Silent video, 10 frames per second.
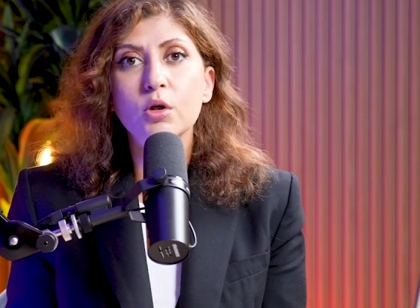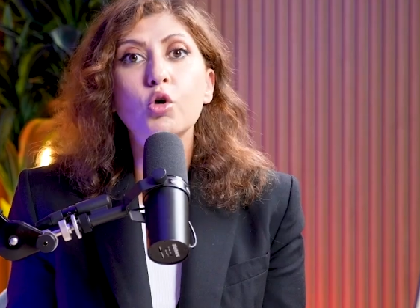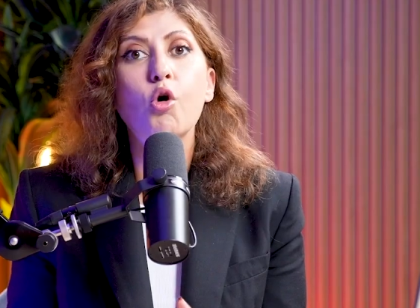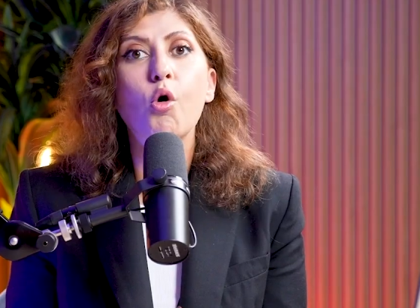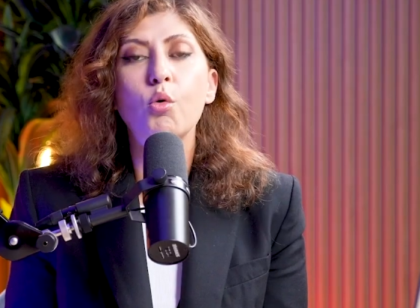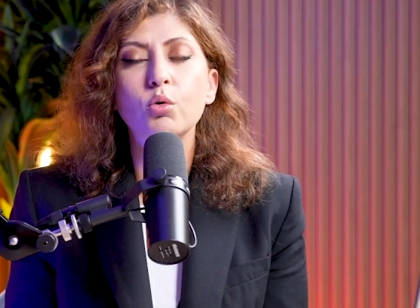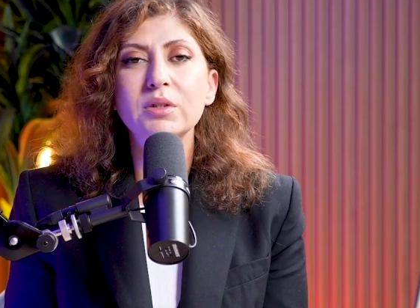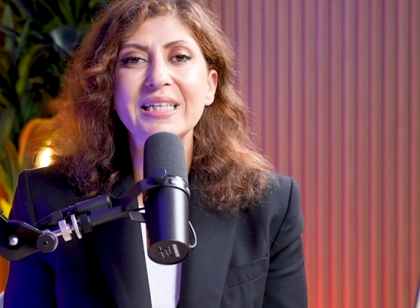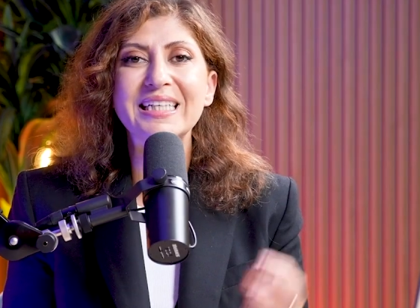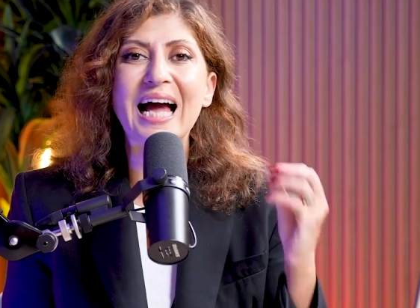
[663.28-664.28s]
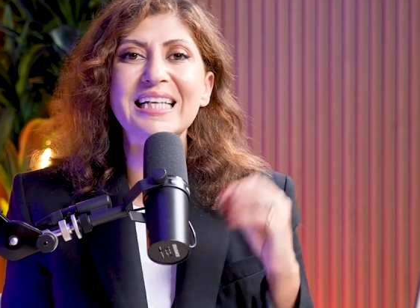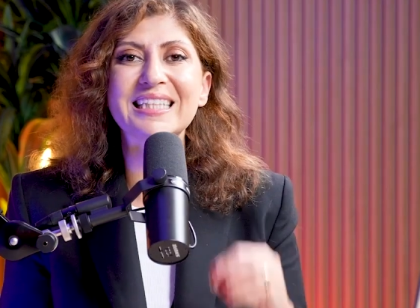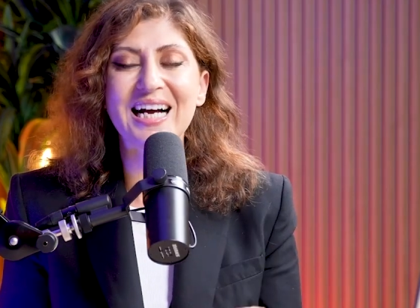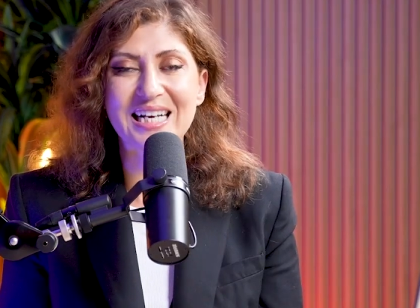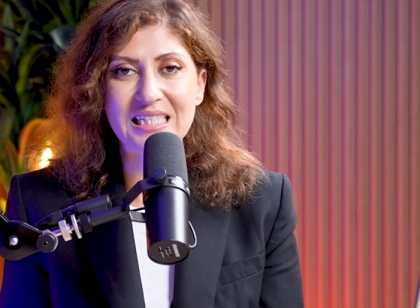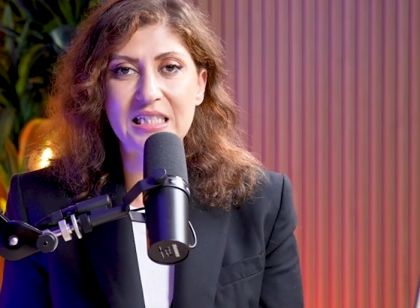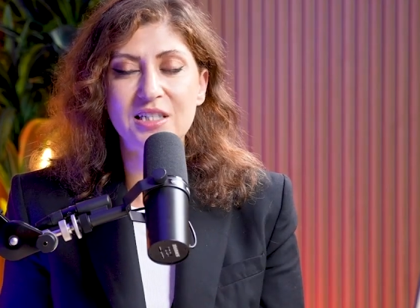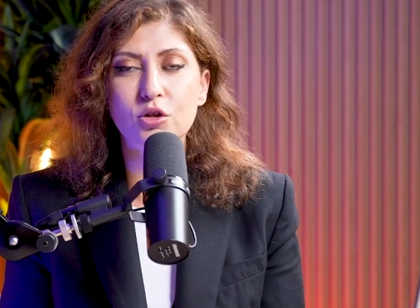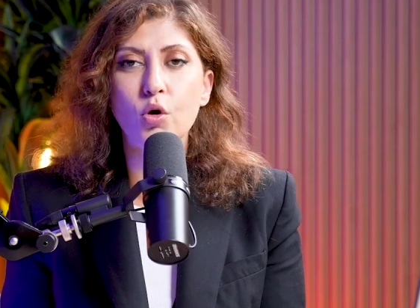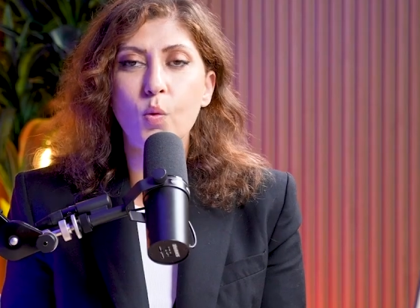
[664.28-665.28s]
cold and add ice.
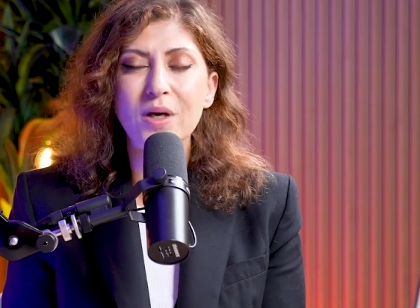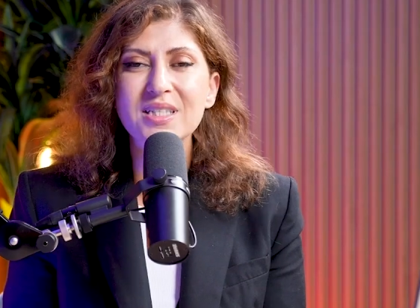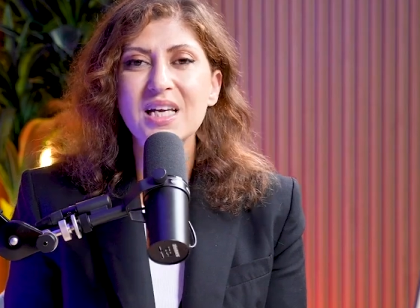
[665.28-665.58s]
So once